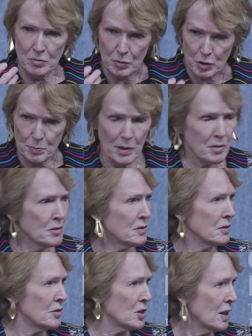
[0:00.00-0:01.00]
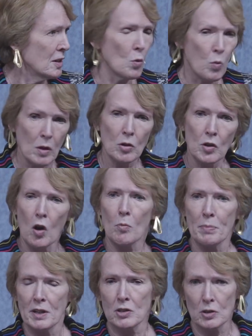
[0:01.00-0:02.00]
a response that China will not
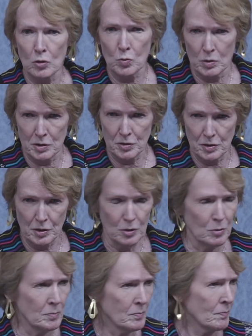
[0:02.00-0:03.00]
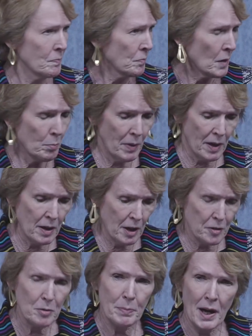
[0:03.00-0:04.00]
be told what to do by
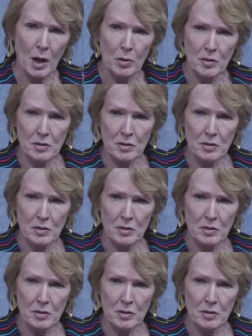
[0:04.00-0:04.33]
other powers.